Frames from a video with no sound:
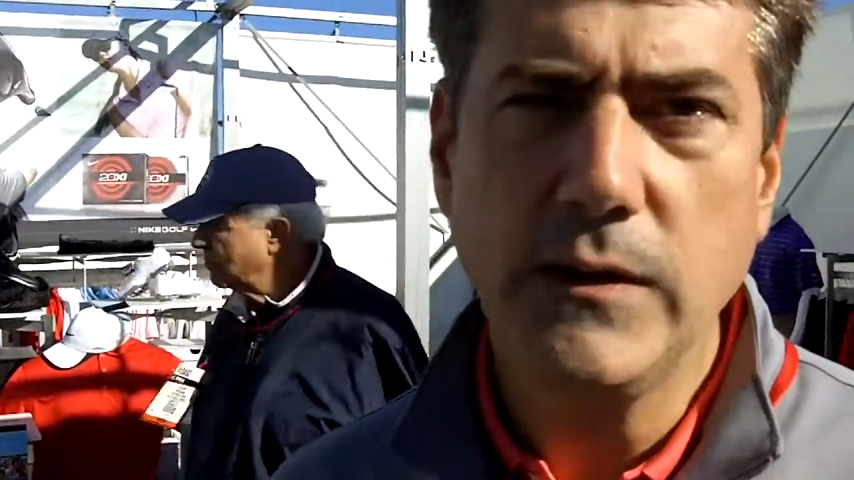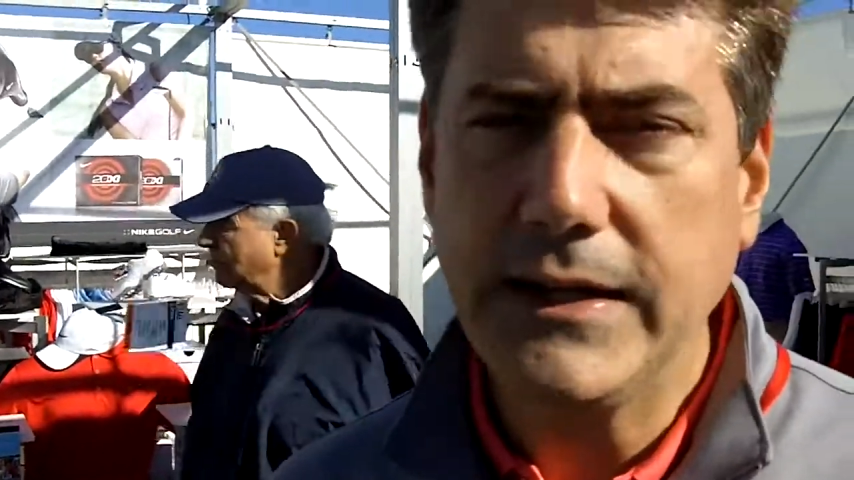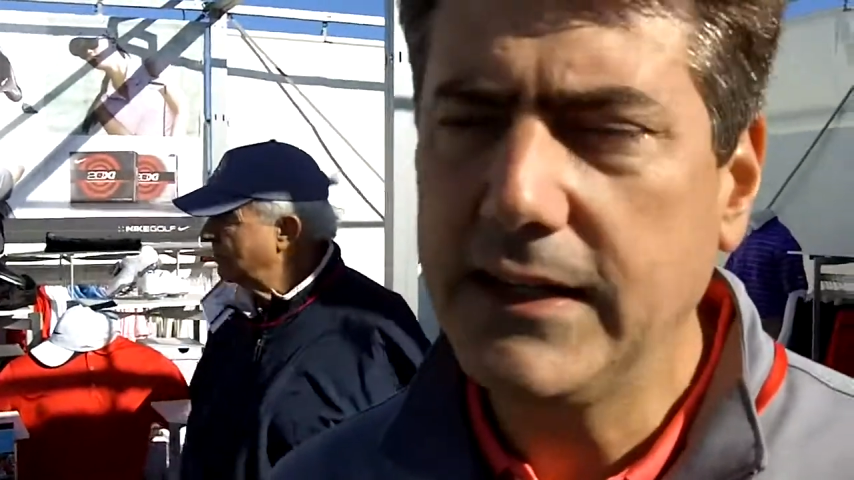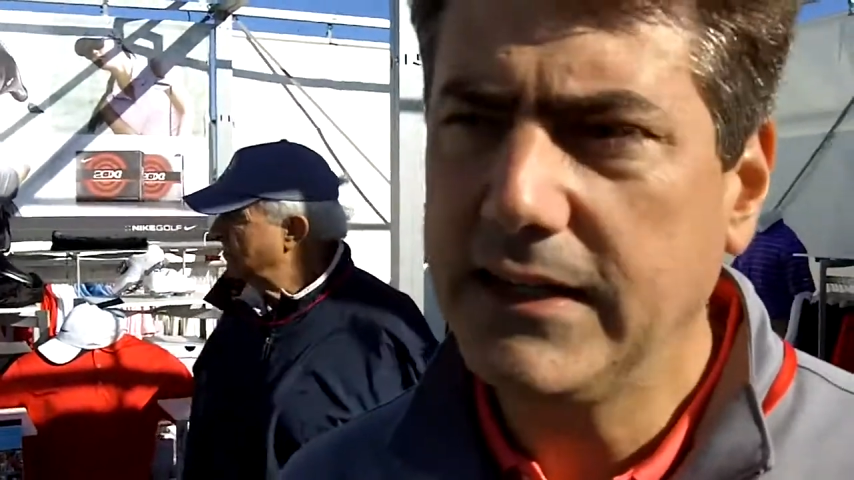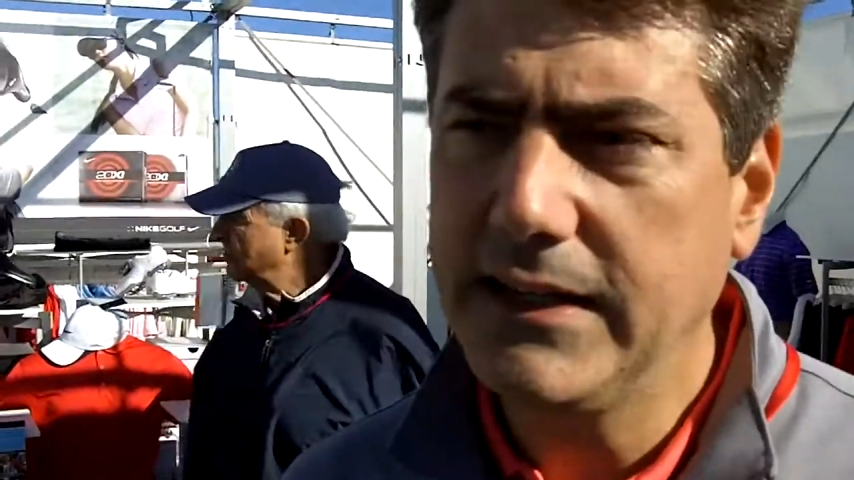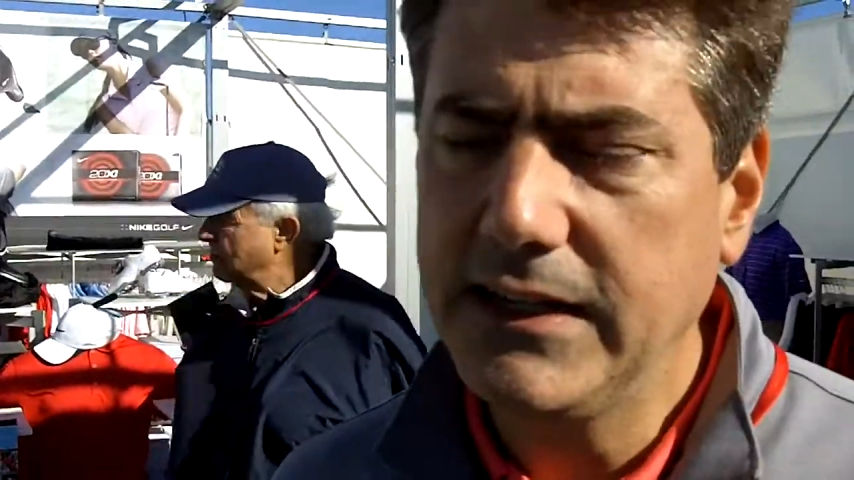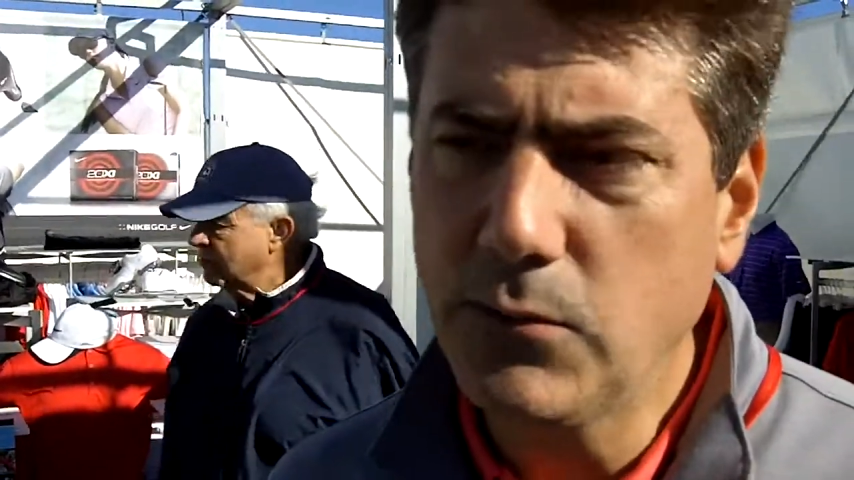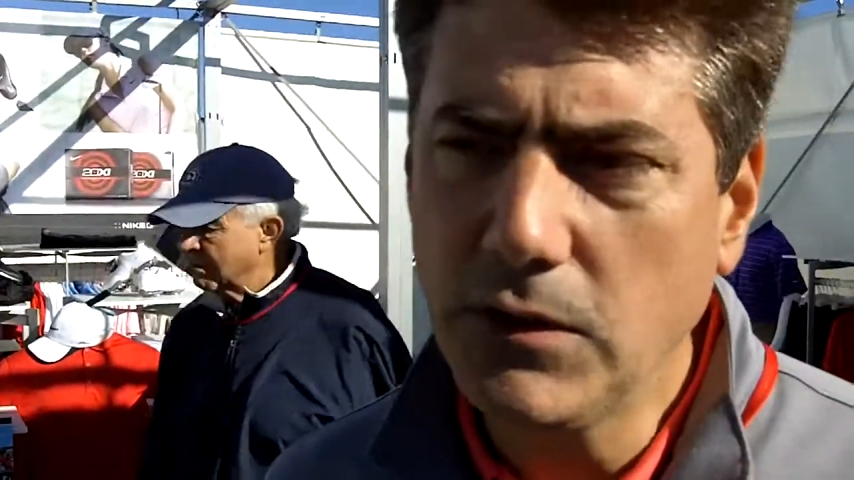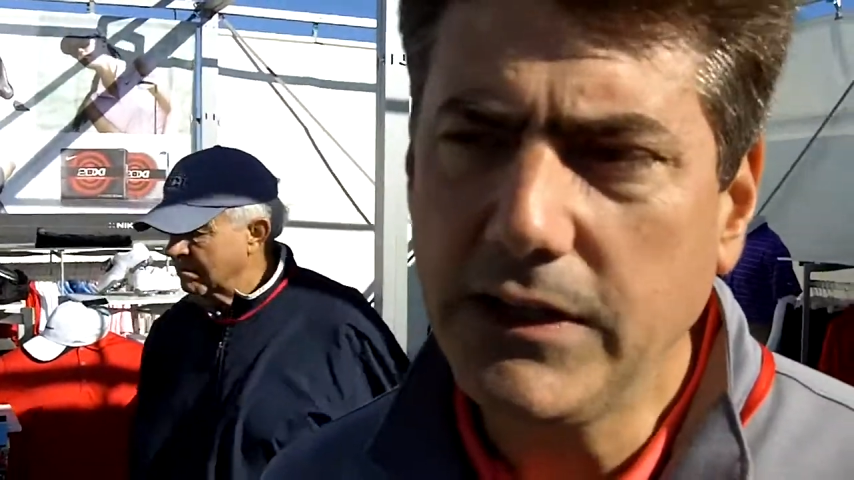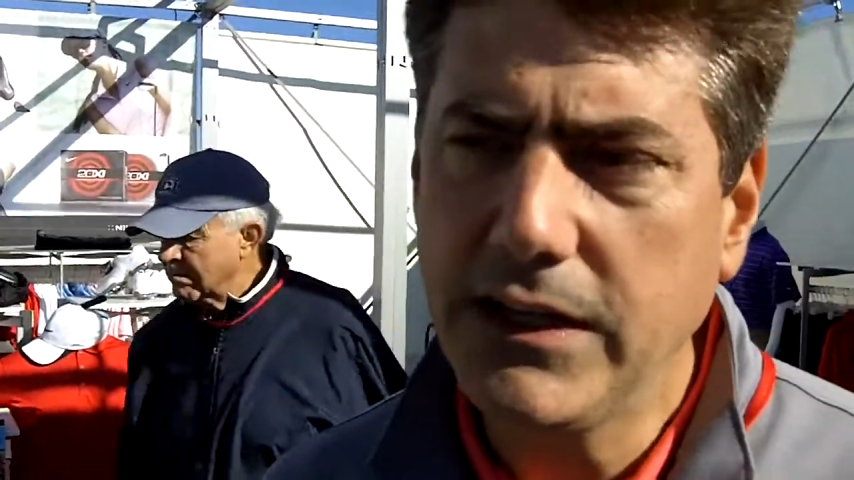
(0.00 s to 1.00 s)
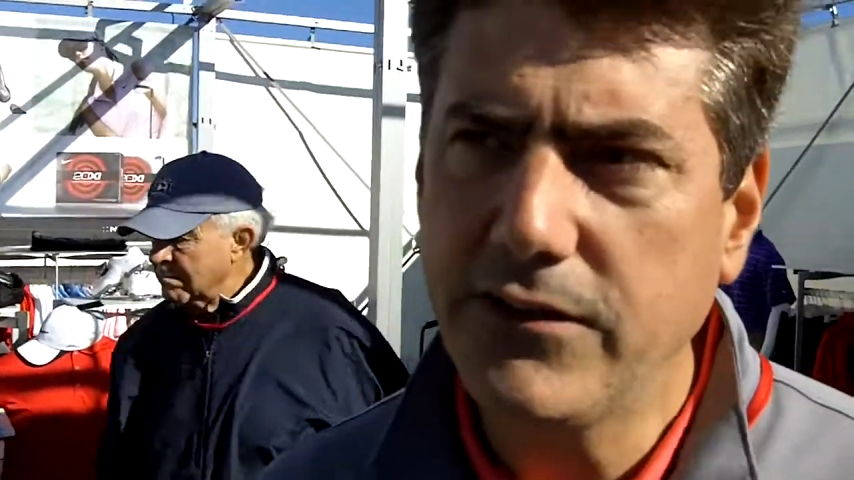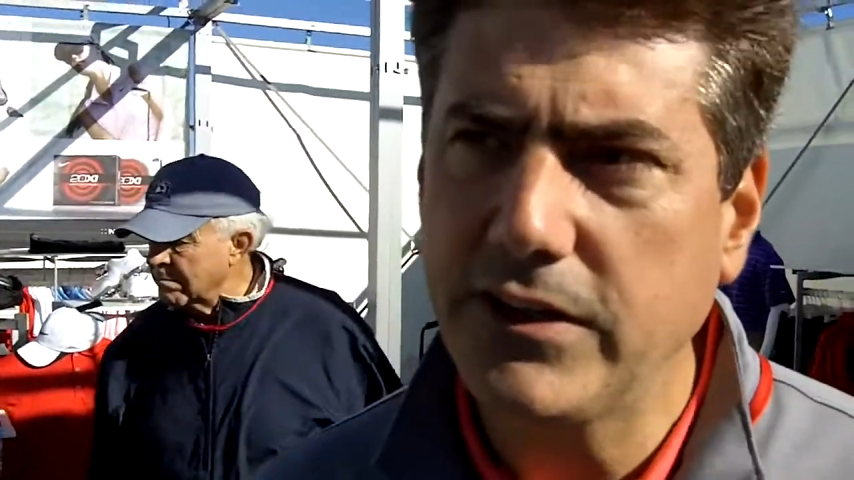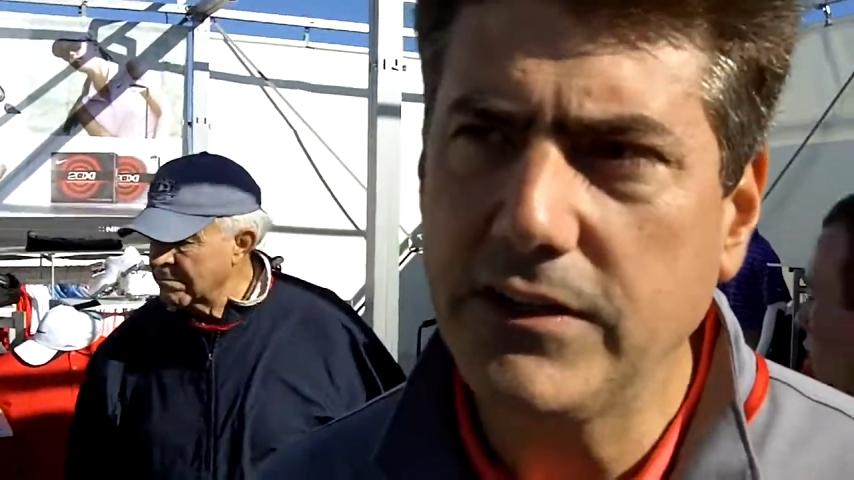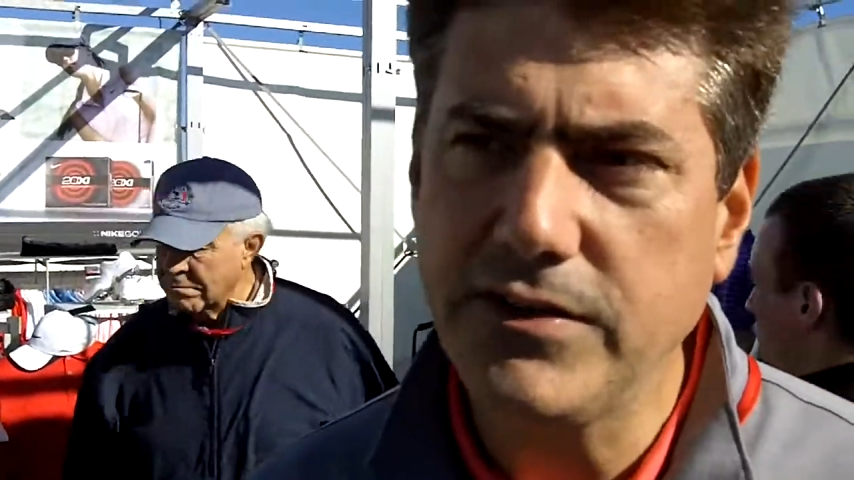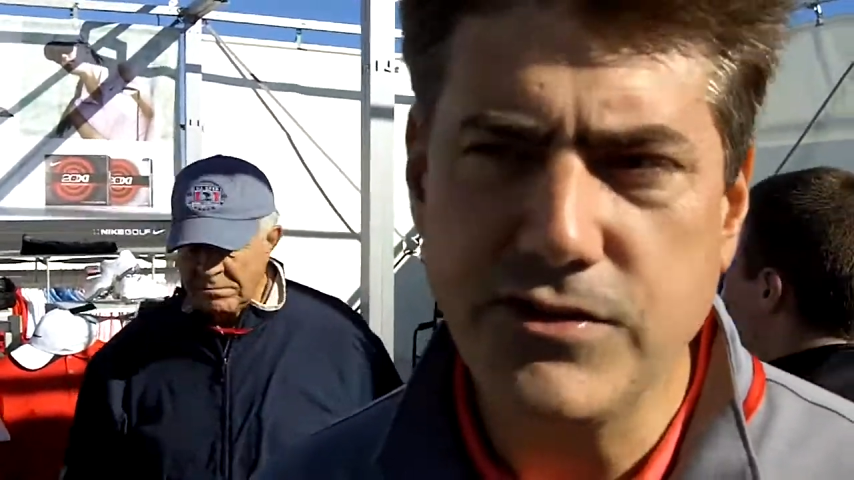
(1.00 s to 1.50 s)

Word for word: and it, it really is a, it's a